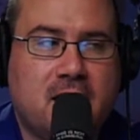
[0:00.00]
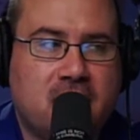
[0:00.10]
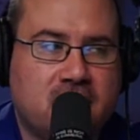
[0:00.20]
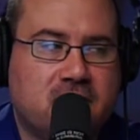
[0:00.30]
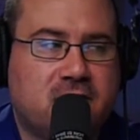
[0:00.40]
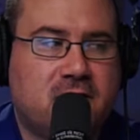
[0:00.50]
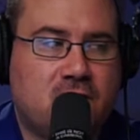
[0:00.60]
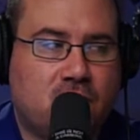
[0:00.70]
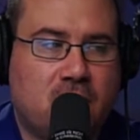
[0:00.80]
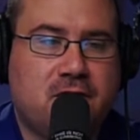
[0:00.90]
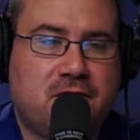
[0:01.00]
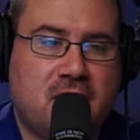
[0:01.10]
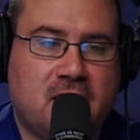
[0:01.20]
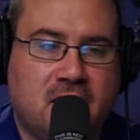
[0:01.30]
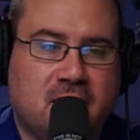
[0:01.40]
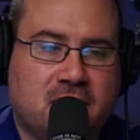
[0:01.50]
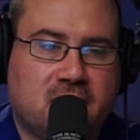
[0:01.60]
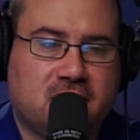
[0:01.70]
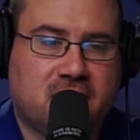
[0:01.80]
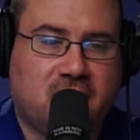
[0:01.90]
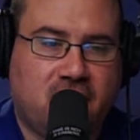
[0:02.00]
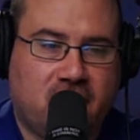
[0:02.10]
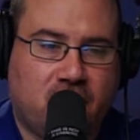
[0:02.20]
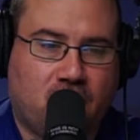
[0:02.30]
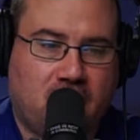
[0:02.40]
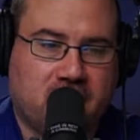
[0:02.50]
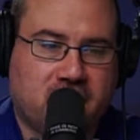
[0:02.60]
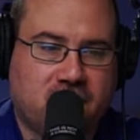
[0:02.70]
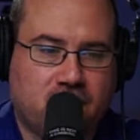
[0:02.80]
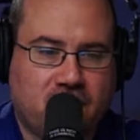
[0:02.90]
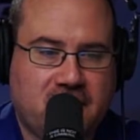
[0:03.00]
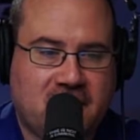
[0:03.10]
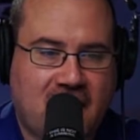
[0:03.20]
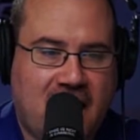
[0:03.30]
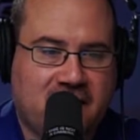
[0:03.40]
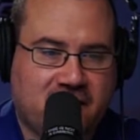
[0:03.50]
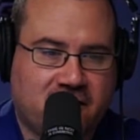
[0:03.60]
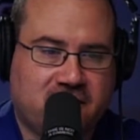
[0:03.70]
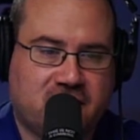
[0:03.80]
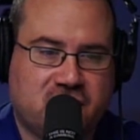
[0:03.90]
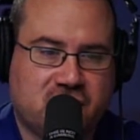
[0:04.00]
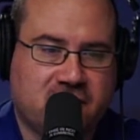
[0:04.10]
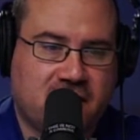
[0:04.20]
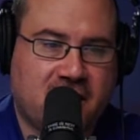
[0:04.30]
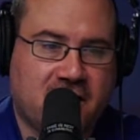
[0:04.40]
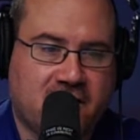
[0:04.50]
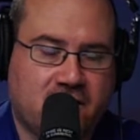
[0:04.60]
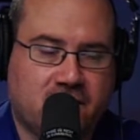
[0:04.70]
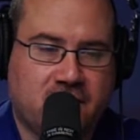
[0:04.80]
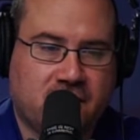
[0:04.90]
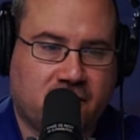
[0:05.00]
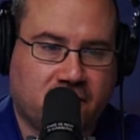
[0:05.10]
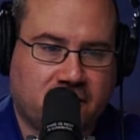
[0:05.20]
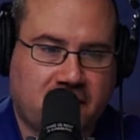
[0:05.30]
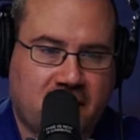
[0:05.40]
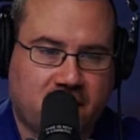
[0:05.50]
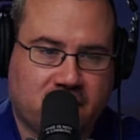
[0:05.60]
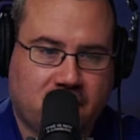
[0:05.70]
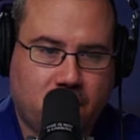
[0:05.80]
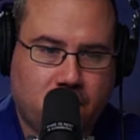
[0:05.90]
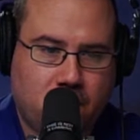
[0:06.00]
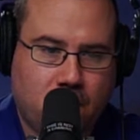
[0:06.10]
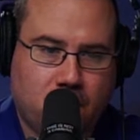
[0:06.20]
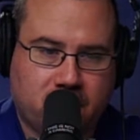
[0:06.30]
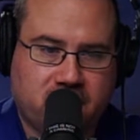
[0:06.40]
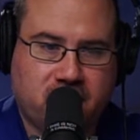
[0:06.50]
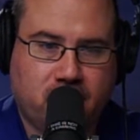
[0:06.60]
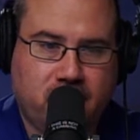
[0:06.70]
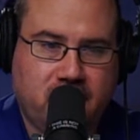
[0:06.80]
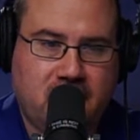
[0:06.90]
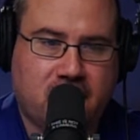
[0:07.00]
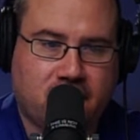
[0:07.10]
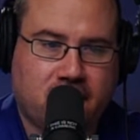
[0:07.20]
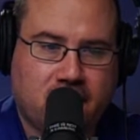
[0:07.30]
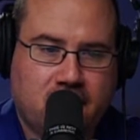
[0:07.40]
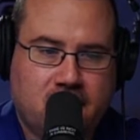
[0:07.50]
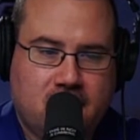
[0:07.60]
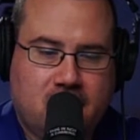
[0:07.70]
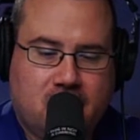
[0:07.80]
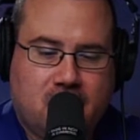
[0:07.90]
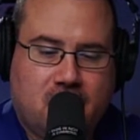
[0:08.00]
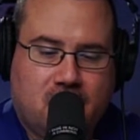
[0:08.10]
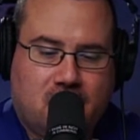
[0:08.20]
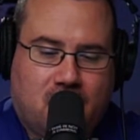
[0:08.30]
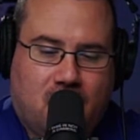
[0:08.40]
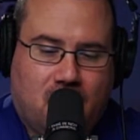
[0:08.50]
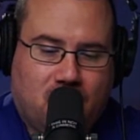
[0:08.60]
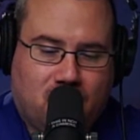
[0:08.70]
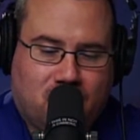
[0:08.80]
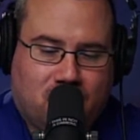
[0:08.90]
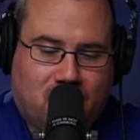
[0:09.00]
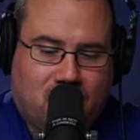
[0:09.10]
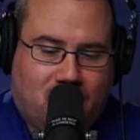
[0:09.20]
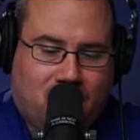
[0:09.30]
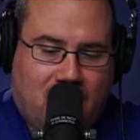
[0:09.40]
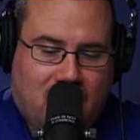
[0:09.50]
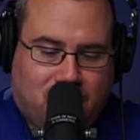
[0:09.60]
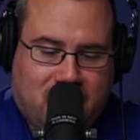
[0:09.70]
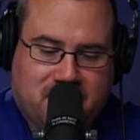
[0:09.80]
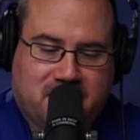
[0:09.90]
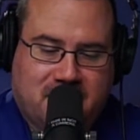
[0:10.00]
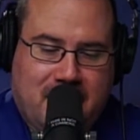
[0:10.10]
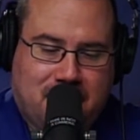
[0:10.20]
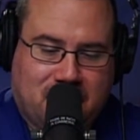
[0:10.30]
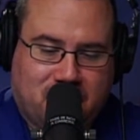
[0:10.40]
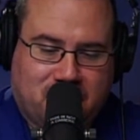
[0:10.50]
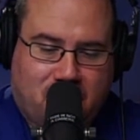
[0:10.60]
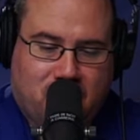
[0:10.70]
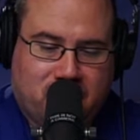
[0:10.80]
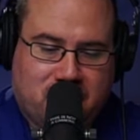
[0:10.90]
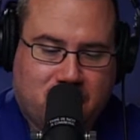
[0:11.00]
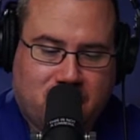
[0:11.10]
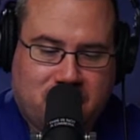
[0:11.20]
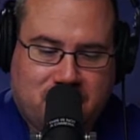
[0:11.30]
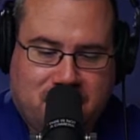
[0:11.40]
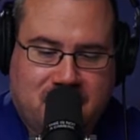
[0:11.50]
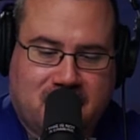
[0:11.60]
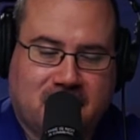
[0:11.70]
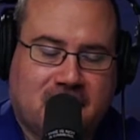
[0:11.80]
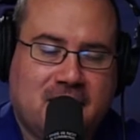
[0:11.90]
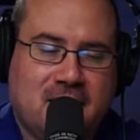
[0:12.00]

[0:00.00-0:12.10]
is the one thing security-wise that's really gotten your attention that you've either looked at and was like, oh, cool, this is really neat, or, oh, oh God, why is this happening? What's wrong with you? What are you thinking?